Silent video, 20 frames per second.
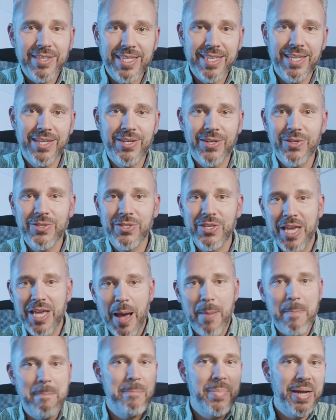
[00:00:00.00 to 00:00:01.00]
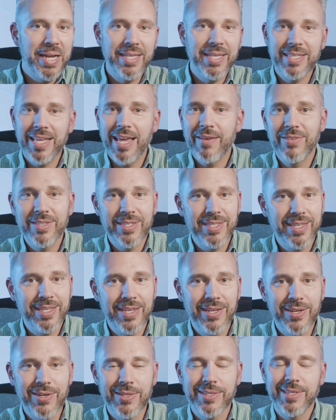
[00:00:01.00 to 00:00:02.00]
skills, you got money saving
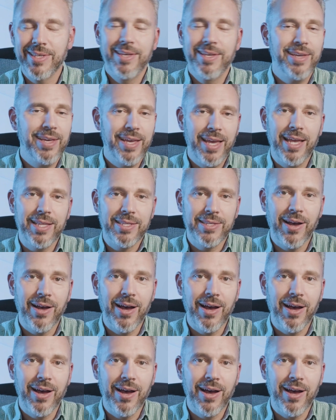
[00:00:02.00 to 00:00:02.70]
skills. It's